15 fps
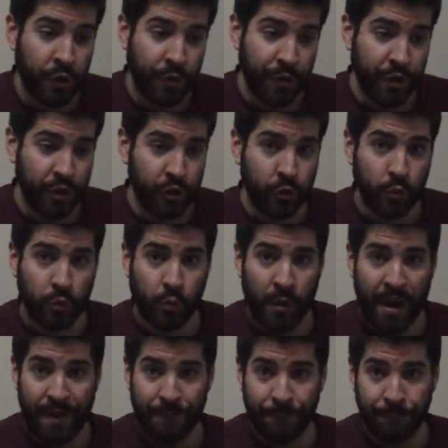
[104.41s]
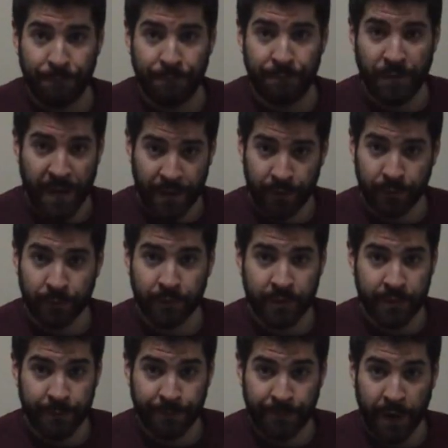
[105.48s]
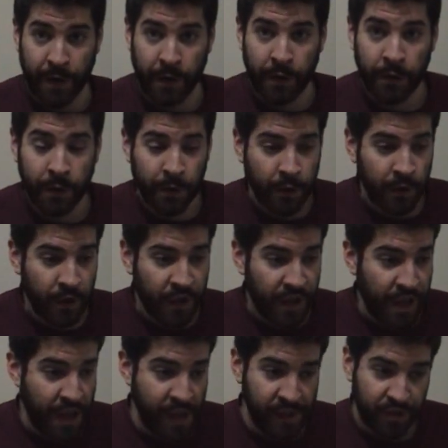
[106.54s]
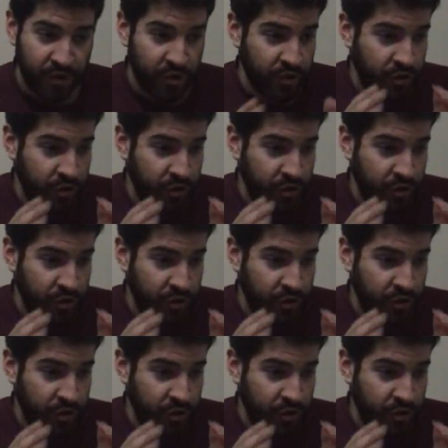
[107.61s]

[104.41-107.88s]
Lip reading: that you have failed to fuck. It's